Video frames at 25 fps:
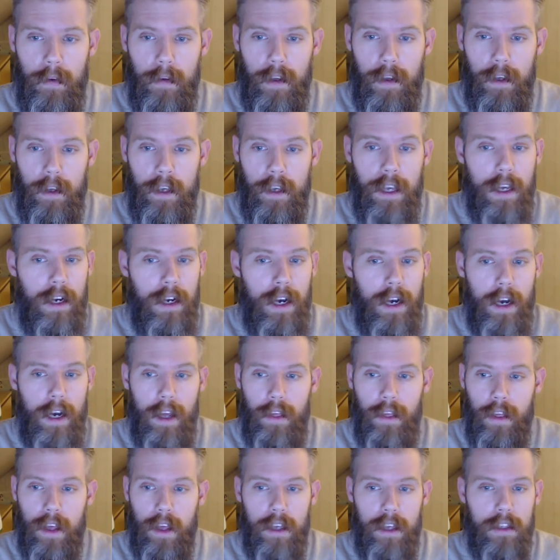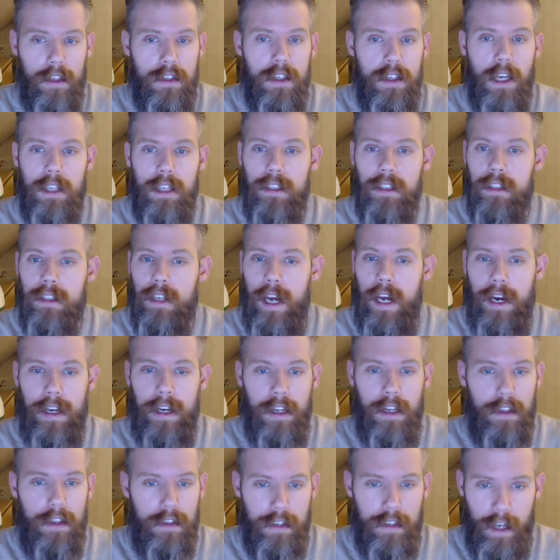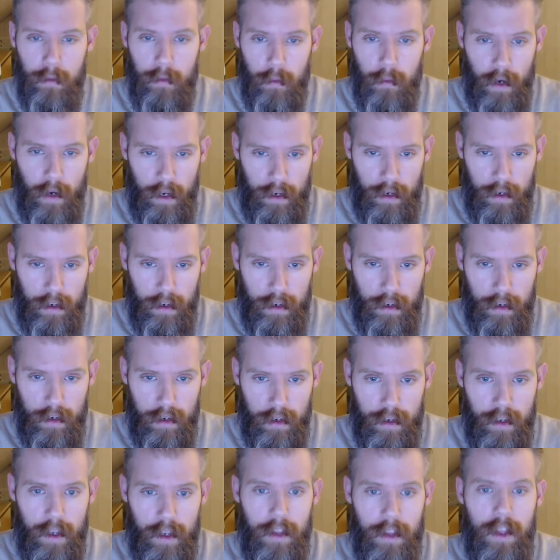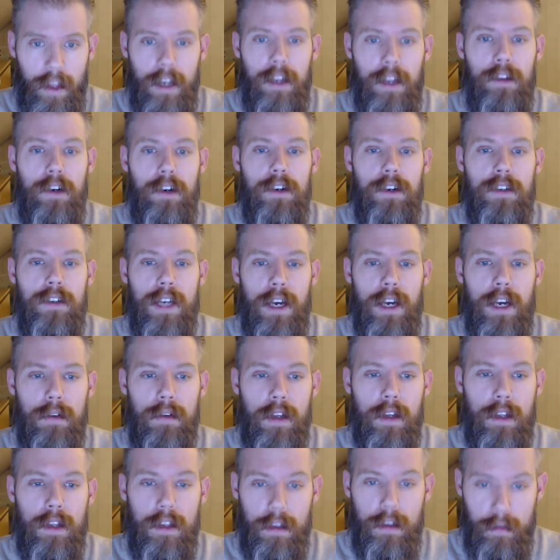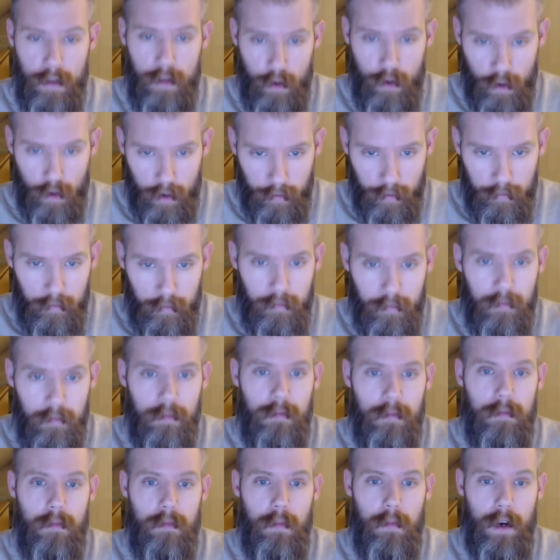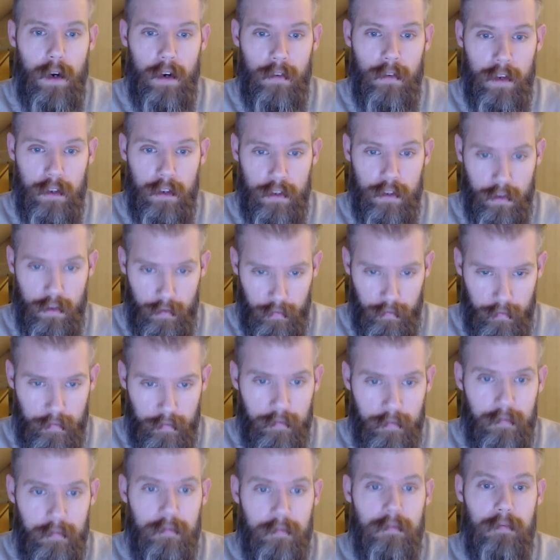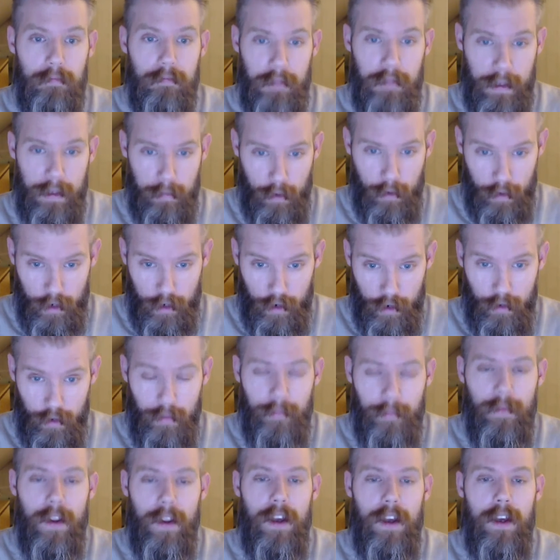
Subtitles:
He and I think exactly the same way. Then it turns out that you're one of his people too.